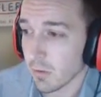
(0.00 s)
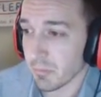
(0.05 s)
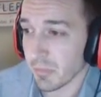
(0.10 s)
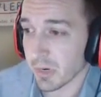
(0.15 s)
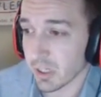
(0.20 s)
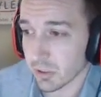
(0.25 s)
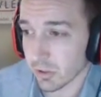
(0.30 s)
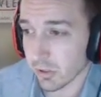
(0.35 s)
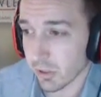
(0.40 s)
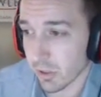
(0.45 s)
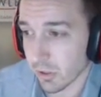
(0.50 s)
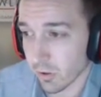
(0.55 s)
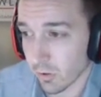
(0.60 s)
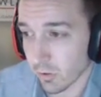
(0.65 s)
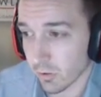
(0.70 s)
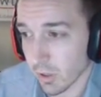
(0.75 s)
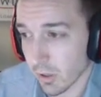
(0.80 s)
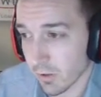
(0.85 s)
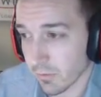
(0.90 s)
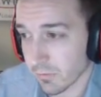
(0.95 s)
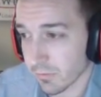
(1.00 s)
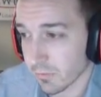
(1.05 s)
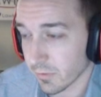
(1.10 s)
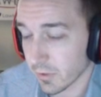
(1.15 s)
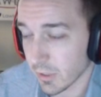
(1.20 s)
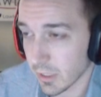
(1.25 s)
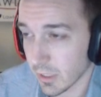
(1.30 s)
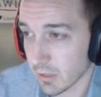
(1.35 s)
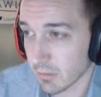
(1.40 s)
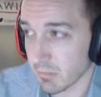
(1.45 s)
Make sure you go love
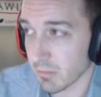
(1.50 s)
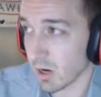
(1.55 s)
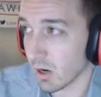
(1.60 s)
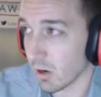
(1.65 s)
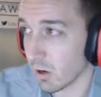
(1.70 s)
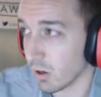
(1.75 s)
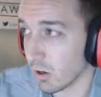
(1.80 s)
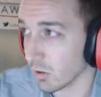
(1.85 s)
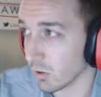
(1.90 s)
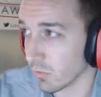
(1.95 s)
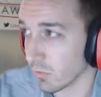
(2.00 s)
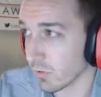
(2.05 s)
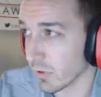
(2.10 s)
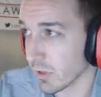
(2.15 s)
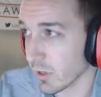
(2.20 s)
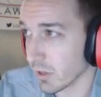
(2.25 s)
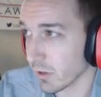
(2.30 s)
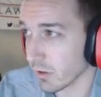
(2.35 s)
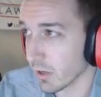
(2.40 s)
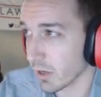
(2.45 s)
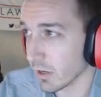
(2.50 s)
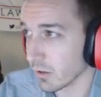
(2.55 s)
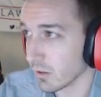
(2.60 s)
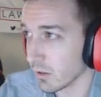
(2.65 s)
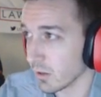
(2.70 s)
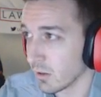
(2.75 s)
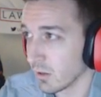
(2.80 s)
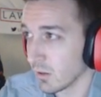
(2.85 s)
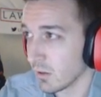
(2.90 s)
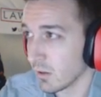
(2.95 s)
him all over the internet
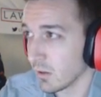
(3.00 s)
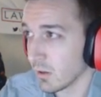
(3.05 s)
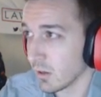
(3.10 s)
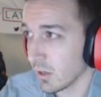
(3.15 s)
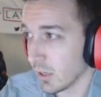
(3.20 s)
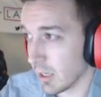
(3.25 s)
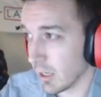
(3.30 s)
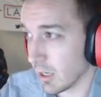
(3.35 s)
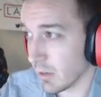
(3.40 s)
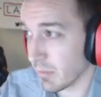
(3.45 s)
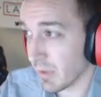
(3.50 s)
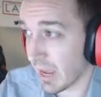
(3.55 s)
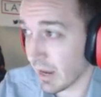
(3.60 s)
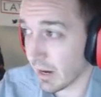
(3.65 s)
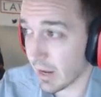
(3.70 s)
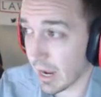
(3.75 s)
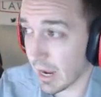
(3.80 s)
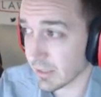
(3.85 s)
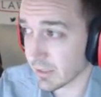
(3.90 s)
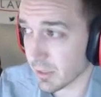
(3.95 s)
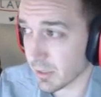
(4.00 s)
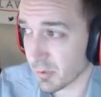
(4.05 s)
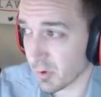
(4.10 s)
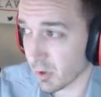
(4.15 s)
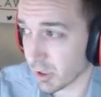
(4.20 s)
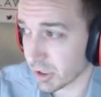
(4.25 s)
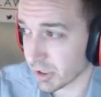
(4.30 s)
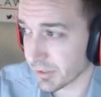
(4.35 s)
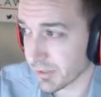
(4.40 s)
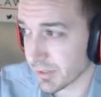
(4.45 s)
um, and ask him
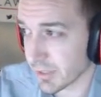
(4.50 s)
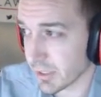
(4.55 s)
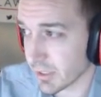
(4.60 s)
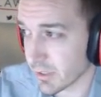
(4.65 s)
questions.